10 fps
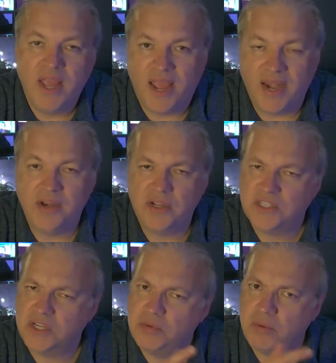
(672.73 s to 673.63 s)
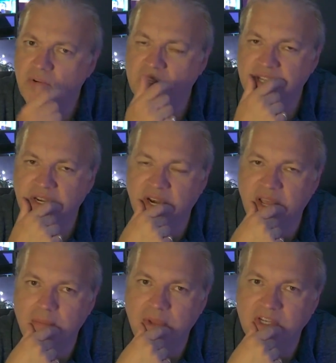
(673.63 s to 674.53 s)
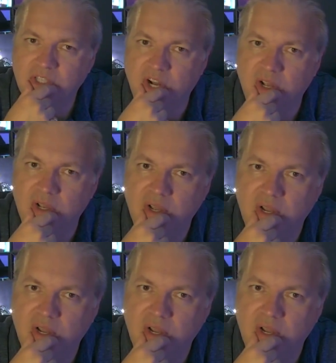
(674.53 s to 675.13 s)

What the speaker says: And then you can say, do you remember I sent you that picture